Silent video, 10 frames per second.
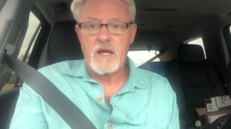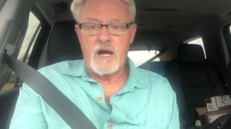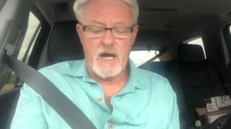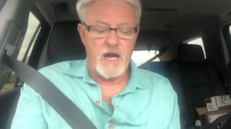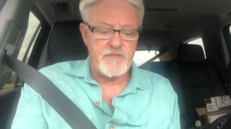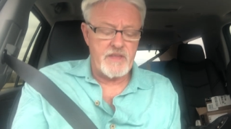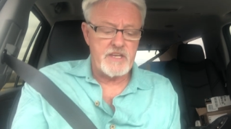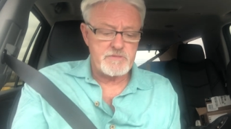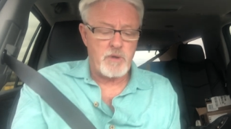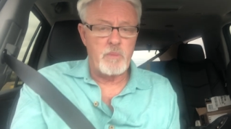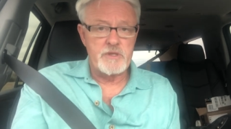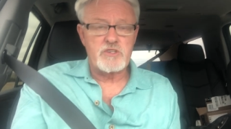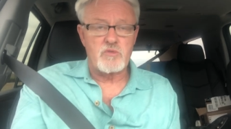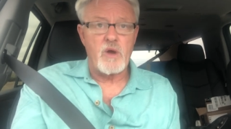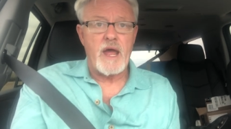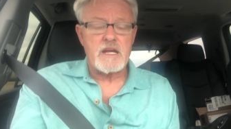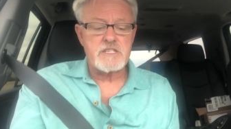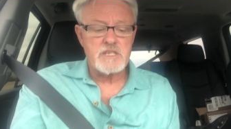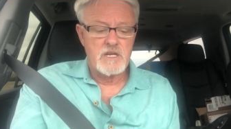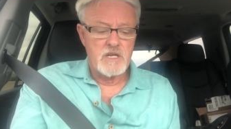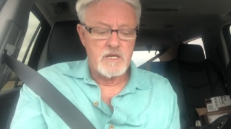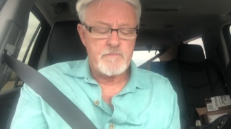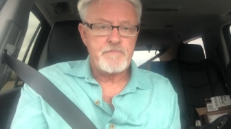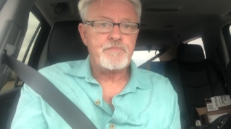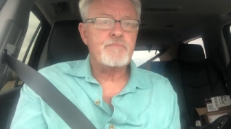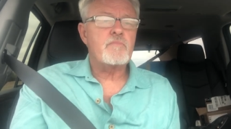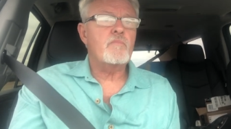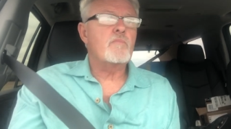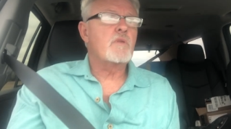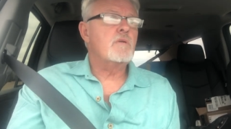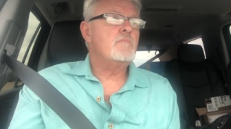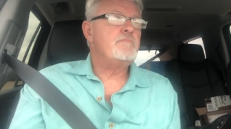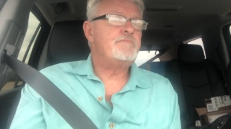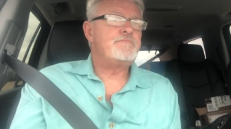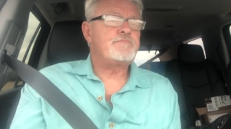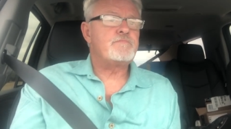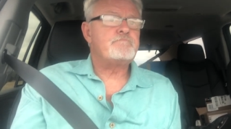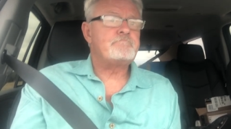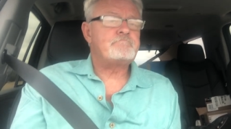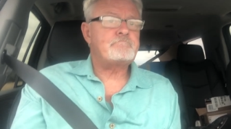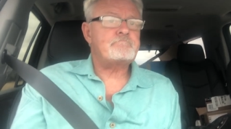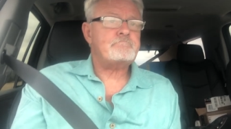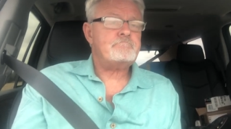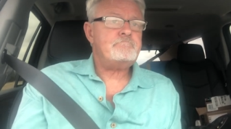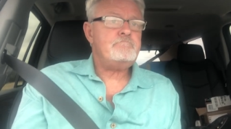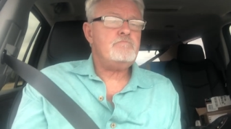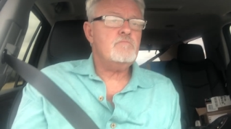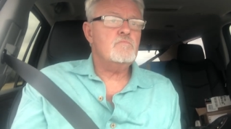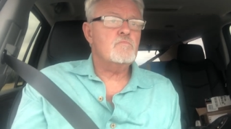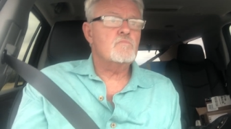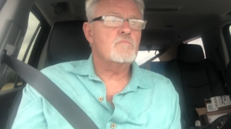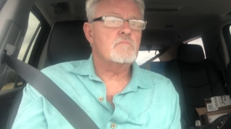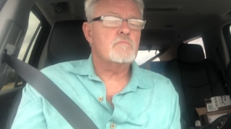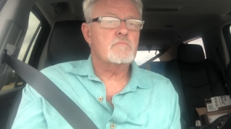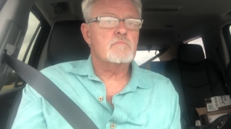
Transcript: I, I think is probably correct. Well, Cody's dog, uh, that new shade Isabella that he had.